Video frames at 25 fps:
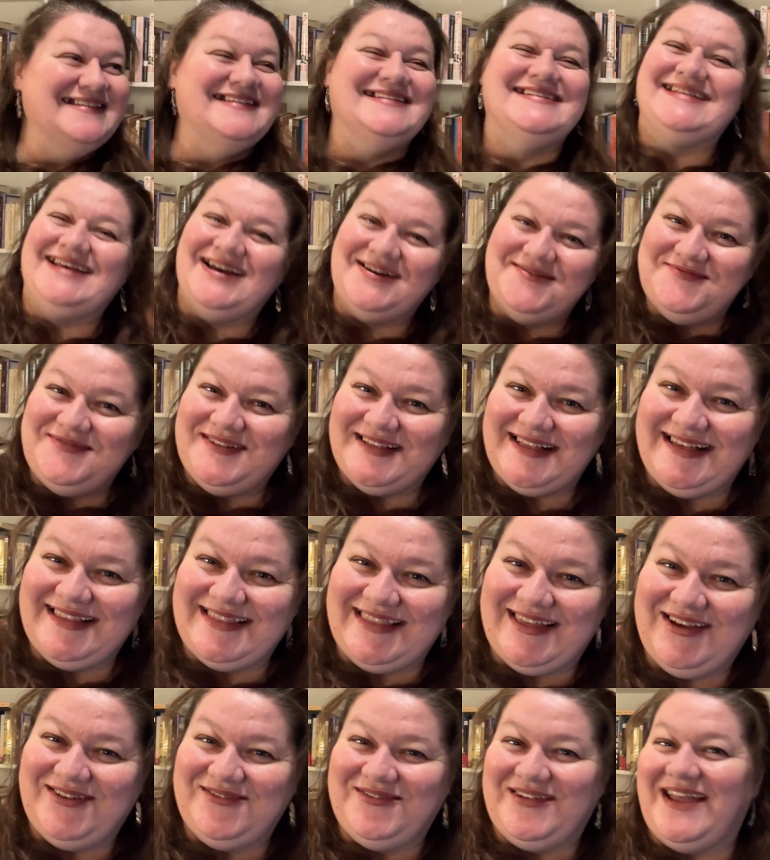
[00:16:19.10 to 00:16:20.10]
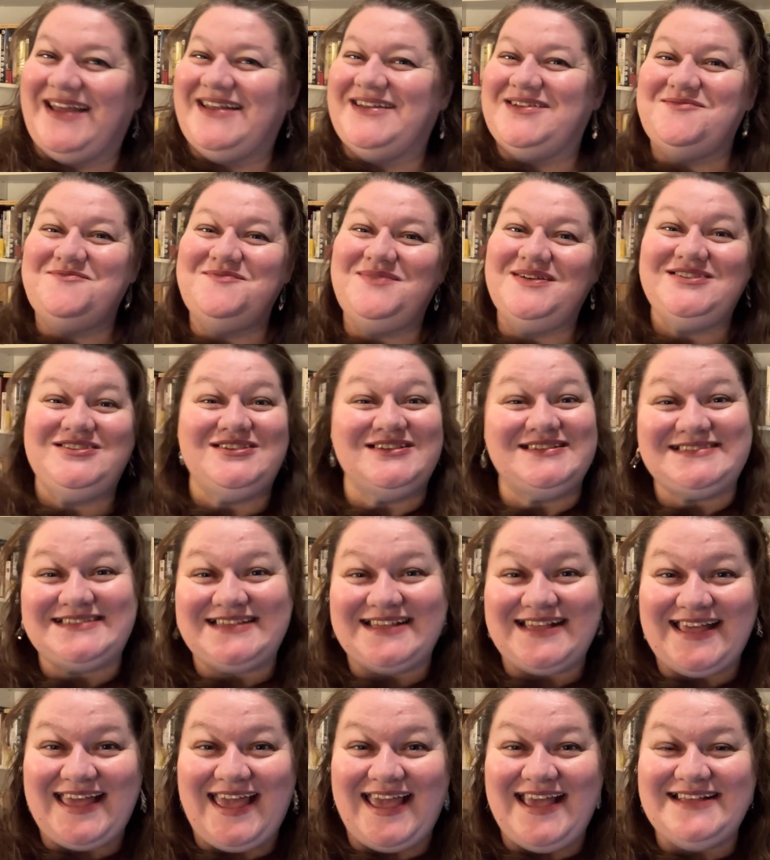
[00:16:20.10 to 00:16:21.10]
completely random, but just
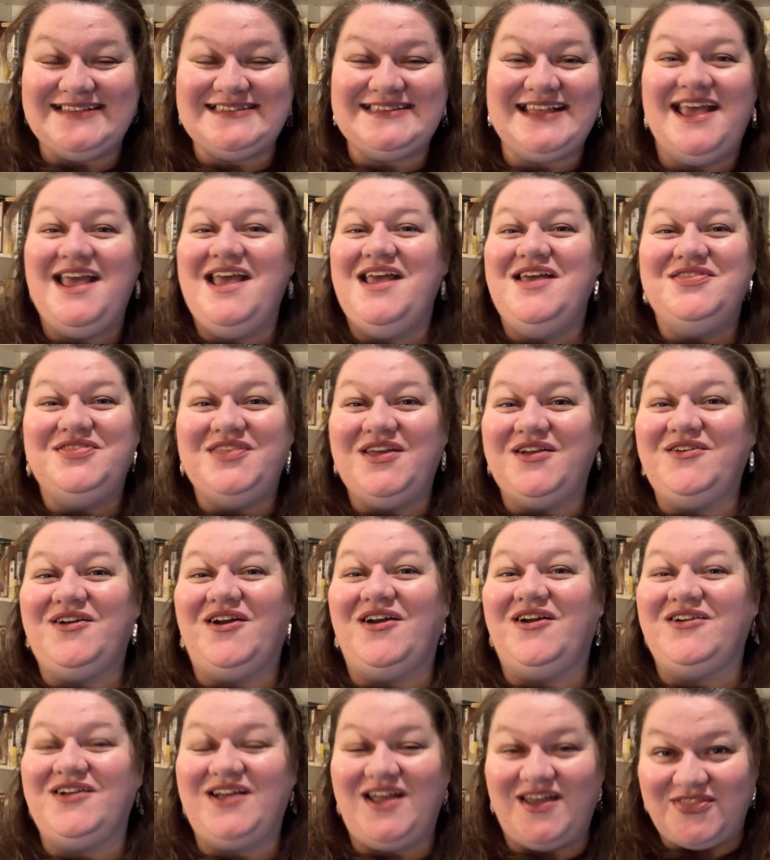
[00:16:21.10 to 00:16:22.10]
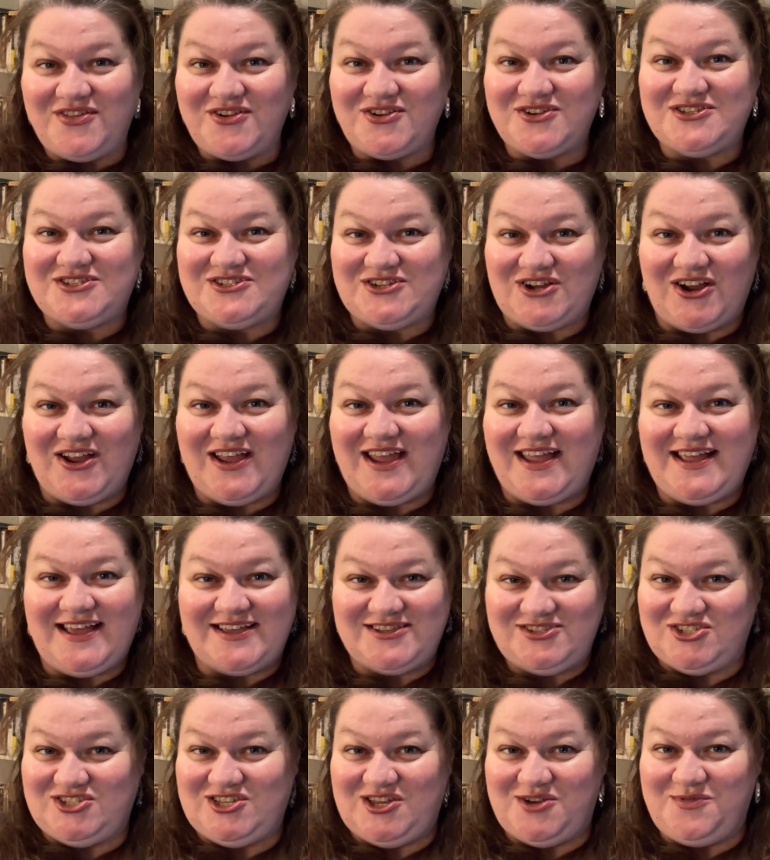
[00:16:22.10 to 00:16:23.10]
in case there are other Stargate
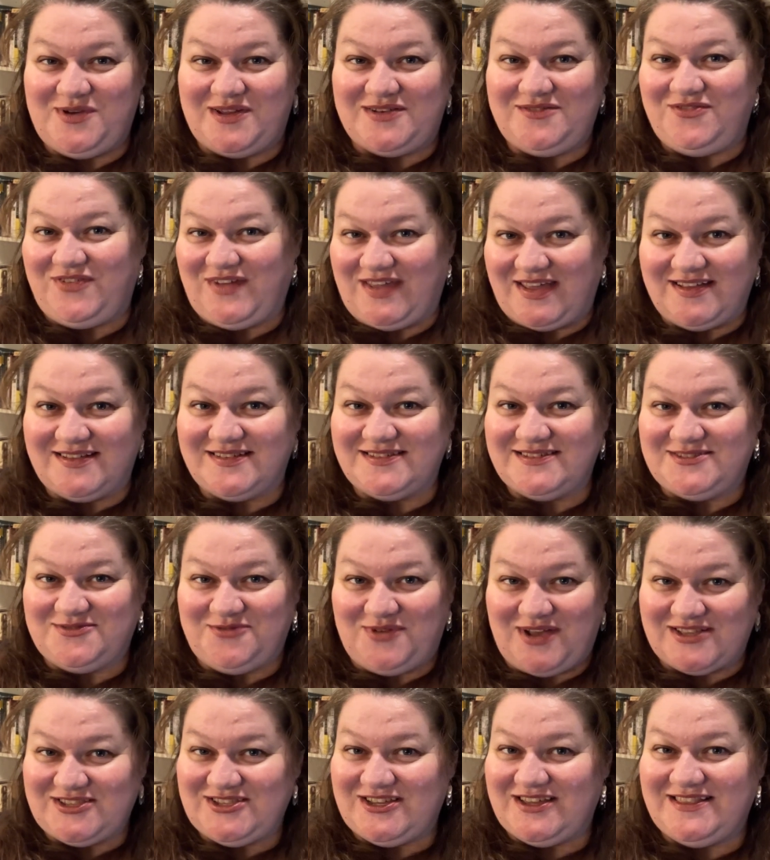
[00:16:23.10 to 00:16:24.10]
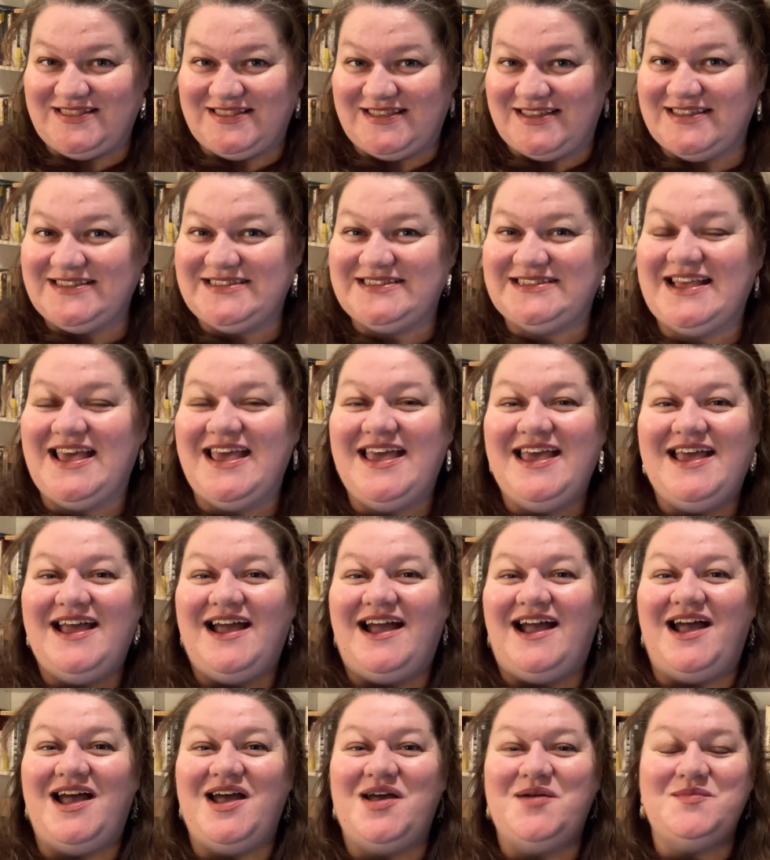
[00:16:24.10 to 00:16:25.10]
SG-1 fans watching this,
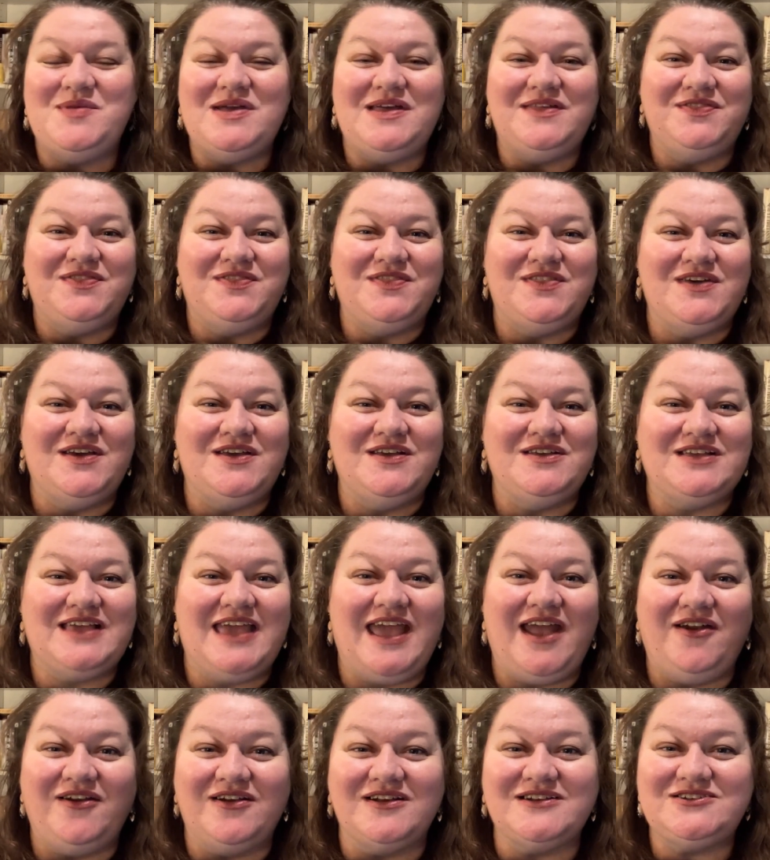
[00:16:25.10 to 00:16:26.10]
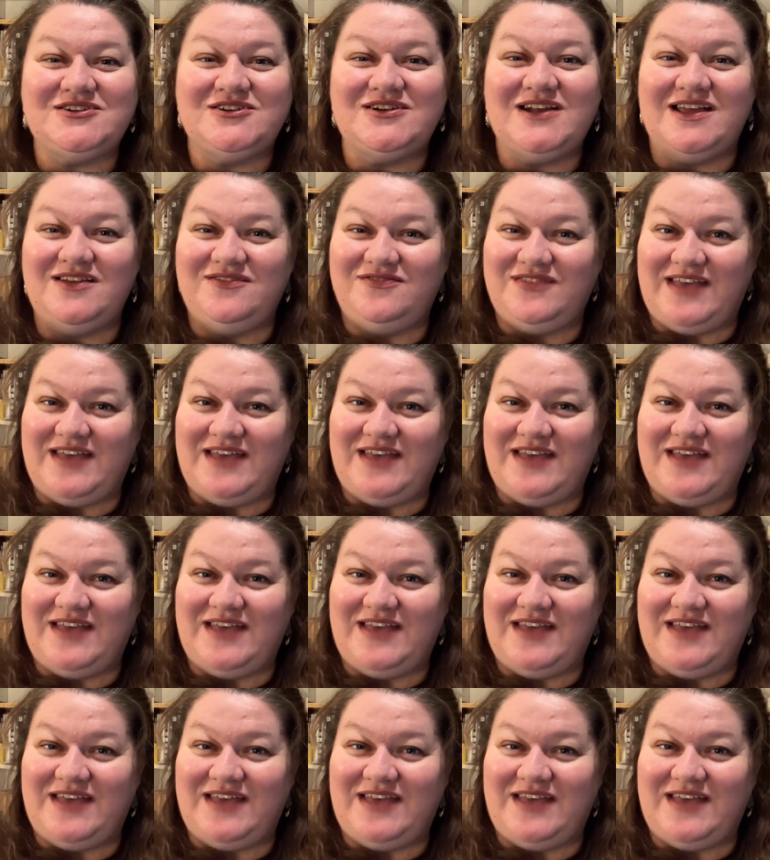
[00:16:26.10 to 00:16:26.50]
the character of